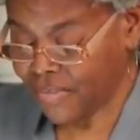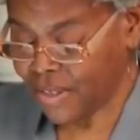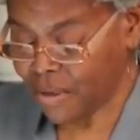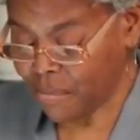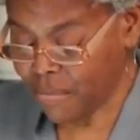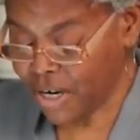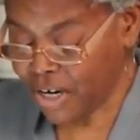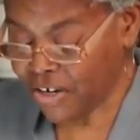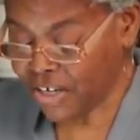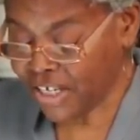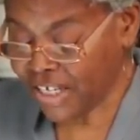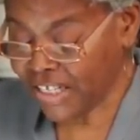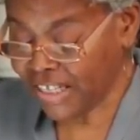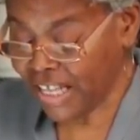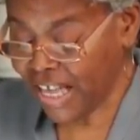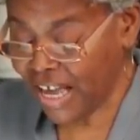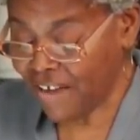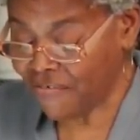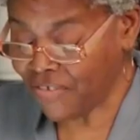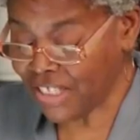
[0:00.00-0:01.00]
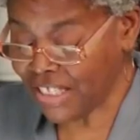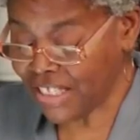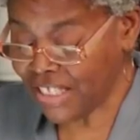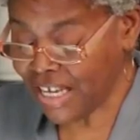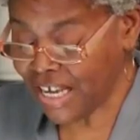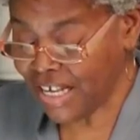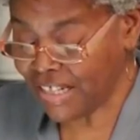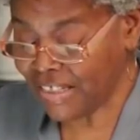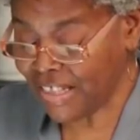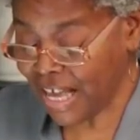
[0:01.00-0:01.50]
The American laughed and
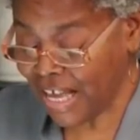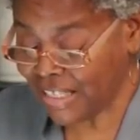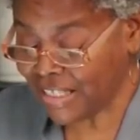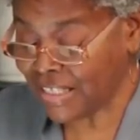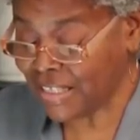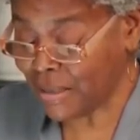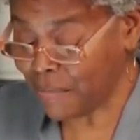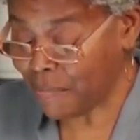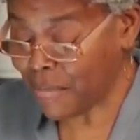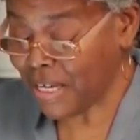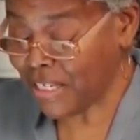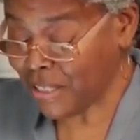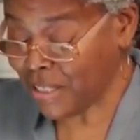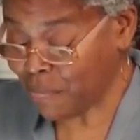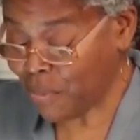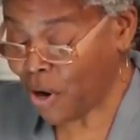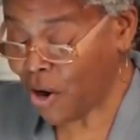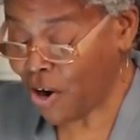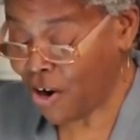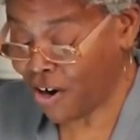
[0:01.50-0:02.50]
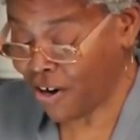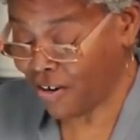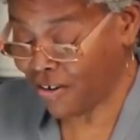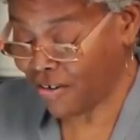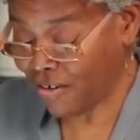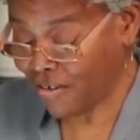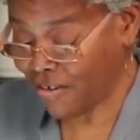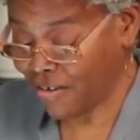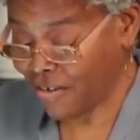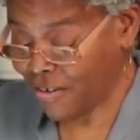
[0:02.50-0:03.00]
said, That's the best part.
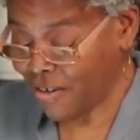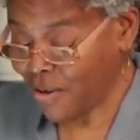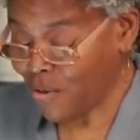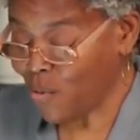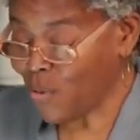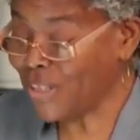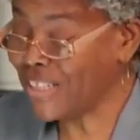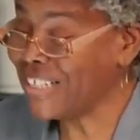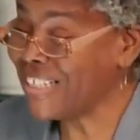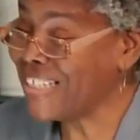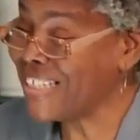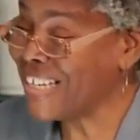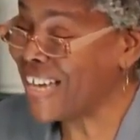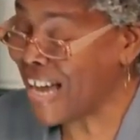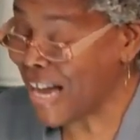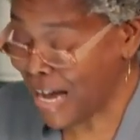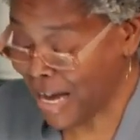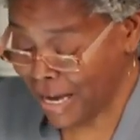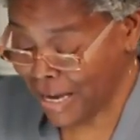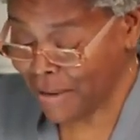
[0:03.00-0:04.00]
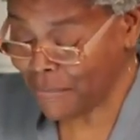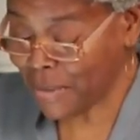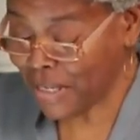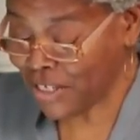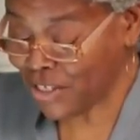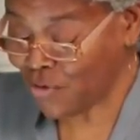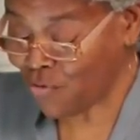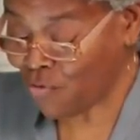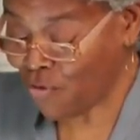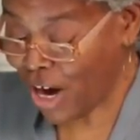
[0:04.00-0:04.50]
When the time
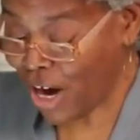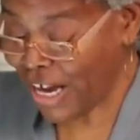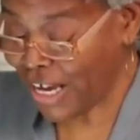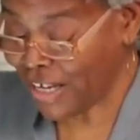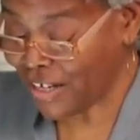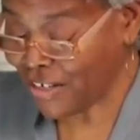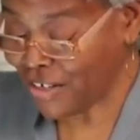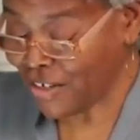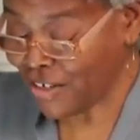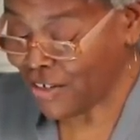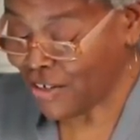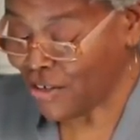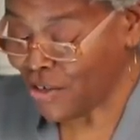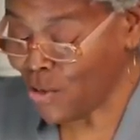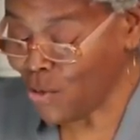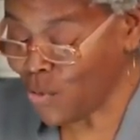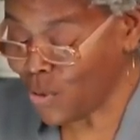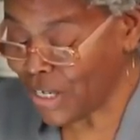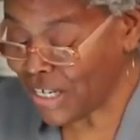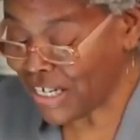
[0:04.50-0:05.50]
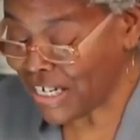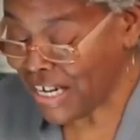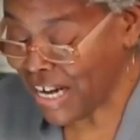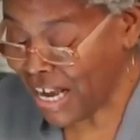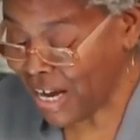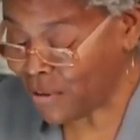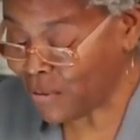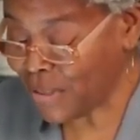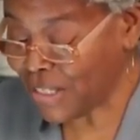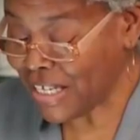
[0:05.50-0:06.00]
is right, you would
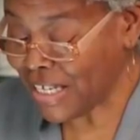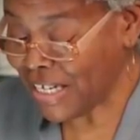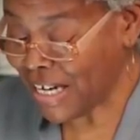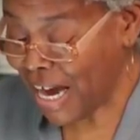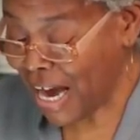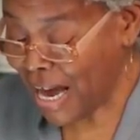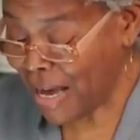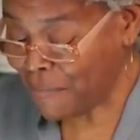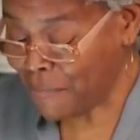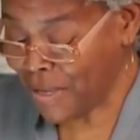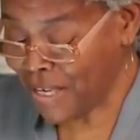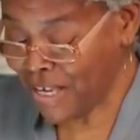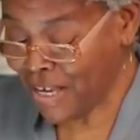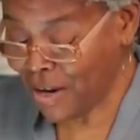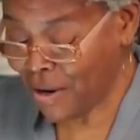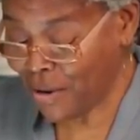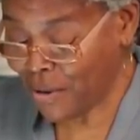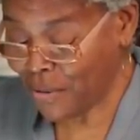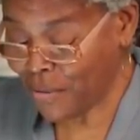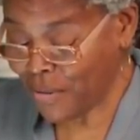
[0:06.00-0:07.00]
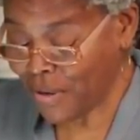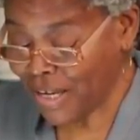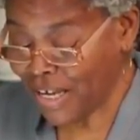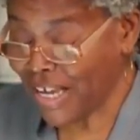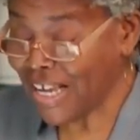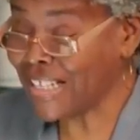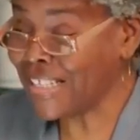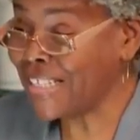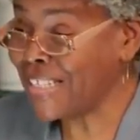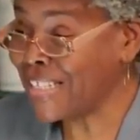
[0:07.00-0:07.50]
announce an IPO
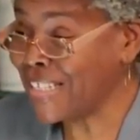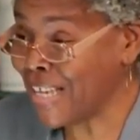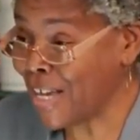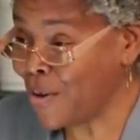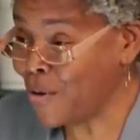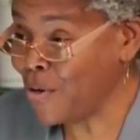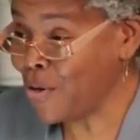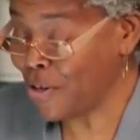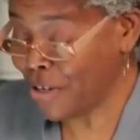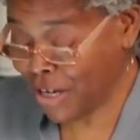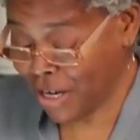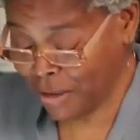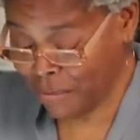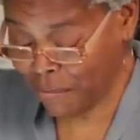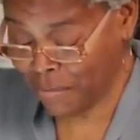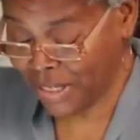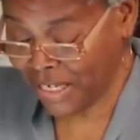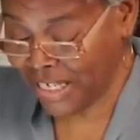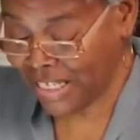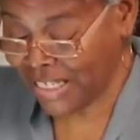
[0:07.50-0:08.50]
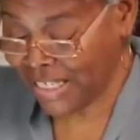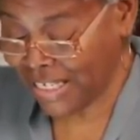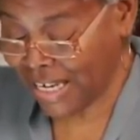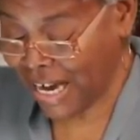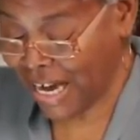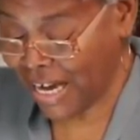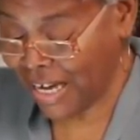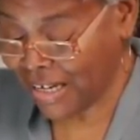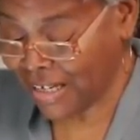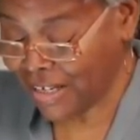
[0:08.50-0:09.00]
and sell your company
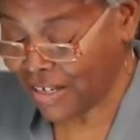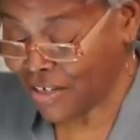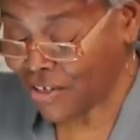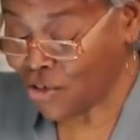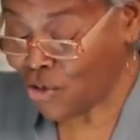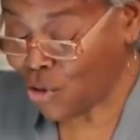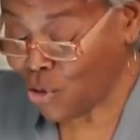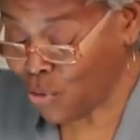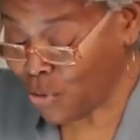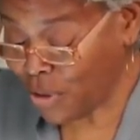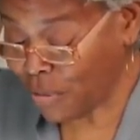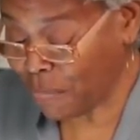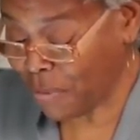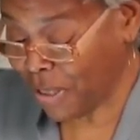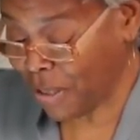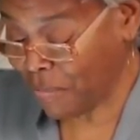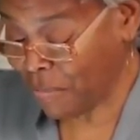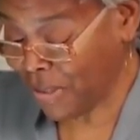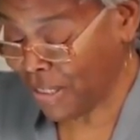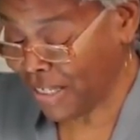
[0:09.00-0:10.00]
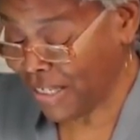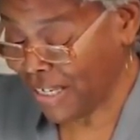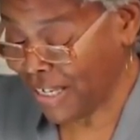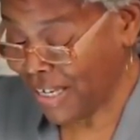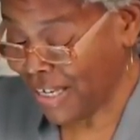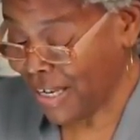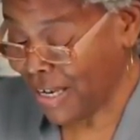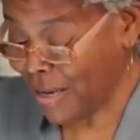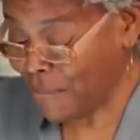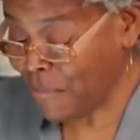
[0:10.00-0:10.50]
stock to the public
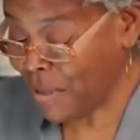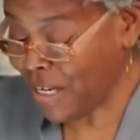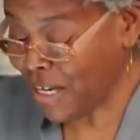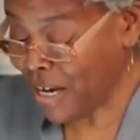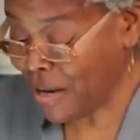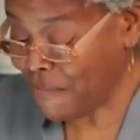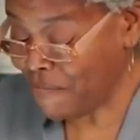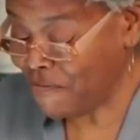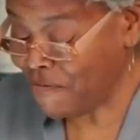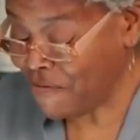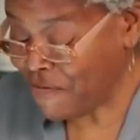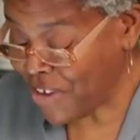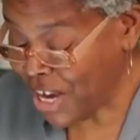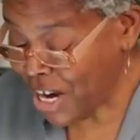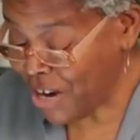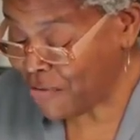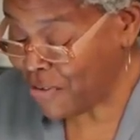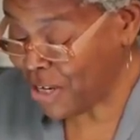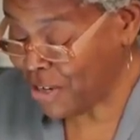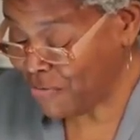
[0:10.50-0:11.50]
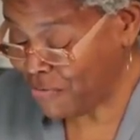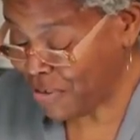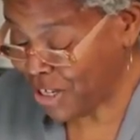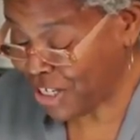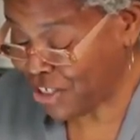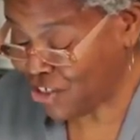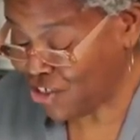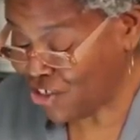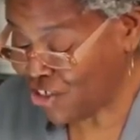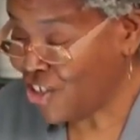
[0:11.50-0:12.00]
and become very
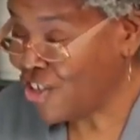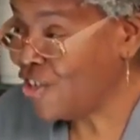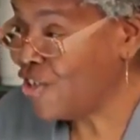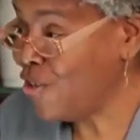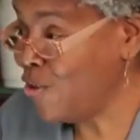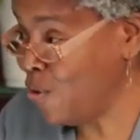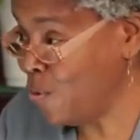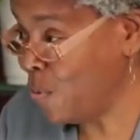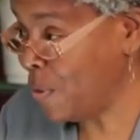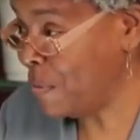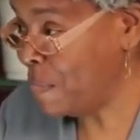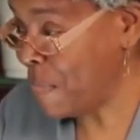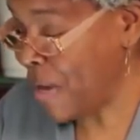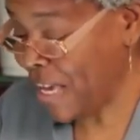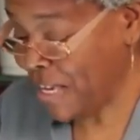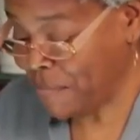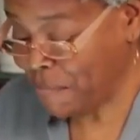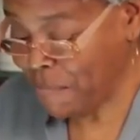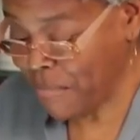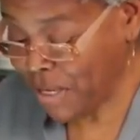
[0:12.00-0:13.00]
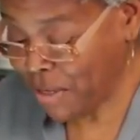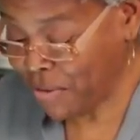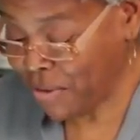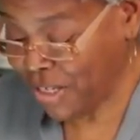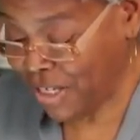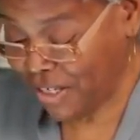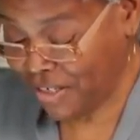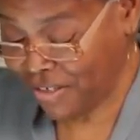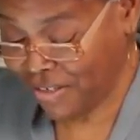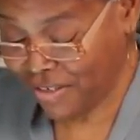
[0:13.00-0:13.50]
rich, you would make
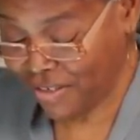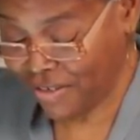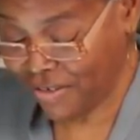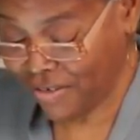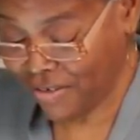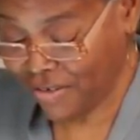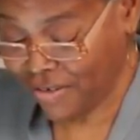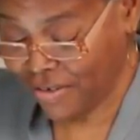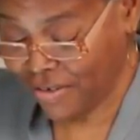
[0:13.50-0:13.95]
millions.